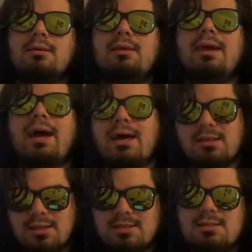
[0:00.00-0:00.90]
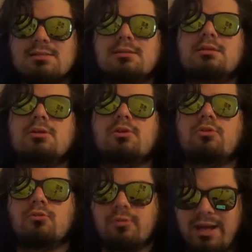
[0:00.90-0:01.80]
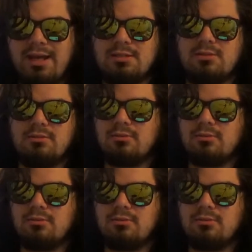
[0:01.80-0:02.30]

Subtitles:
Yeah, this is another rant.